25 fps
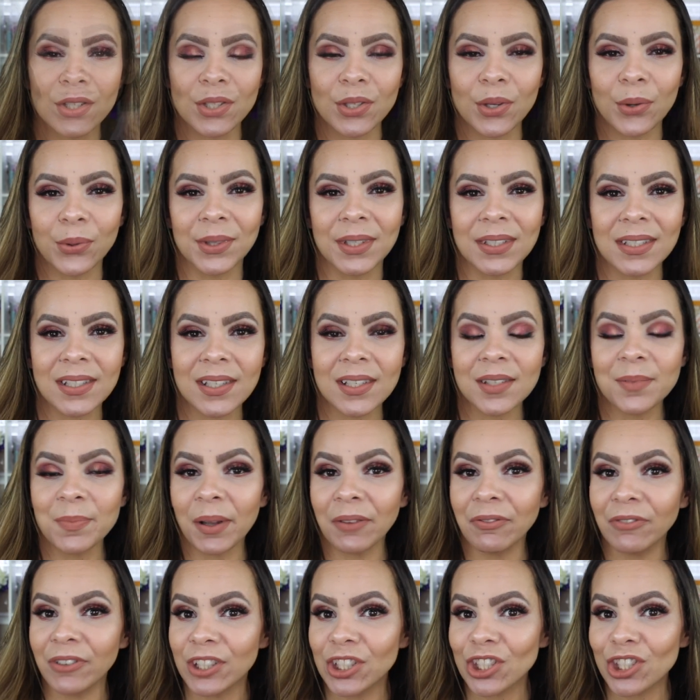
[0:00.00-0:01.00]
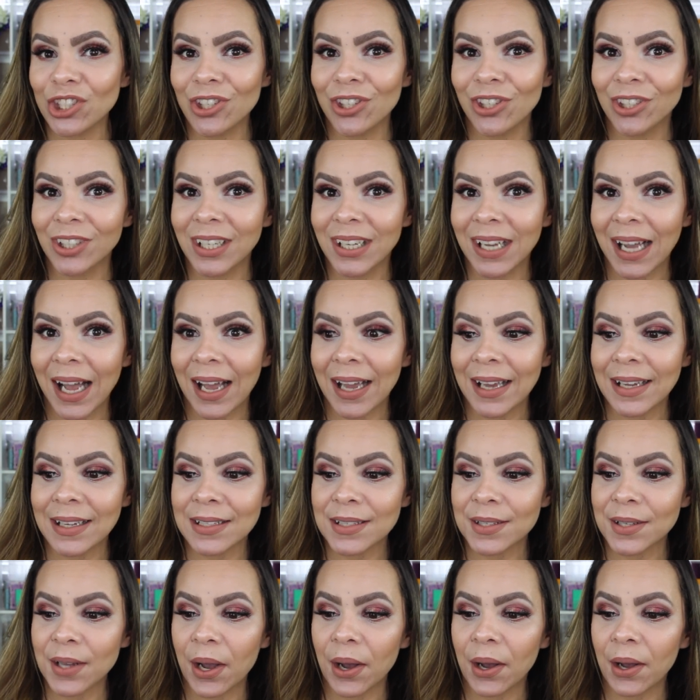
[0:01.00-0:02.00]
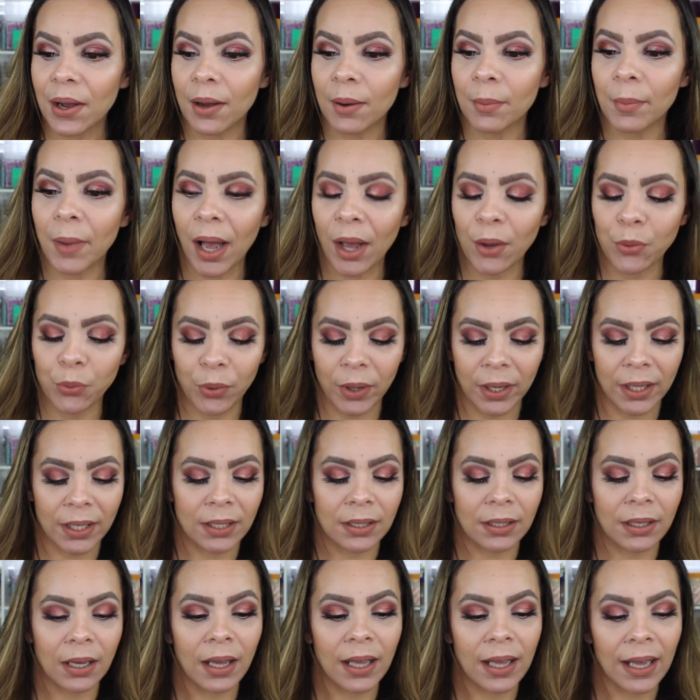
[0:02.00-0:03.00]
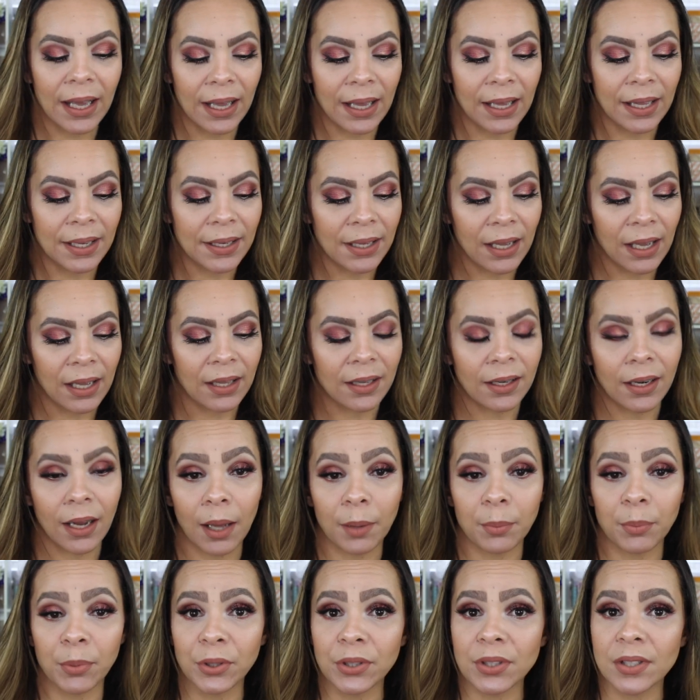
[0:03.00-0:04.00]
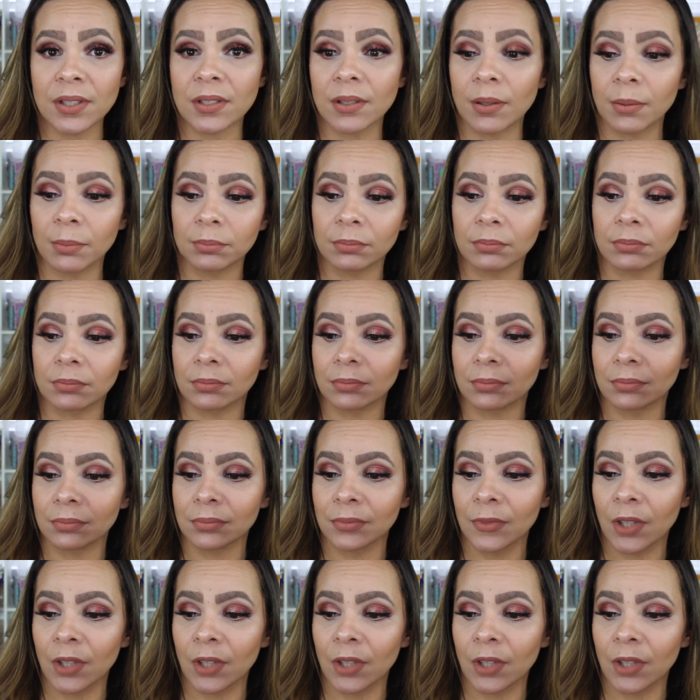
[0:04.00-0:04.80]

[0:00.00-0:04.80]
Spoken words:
So this is my finished look, guys. I went ahead and I put some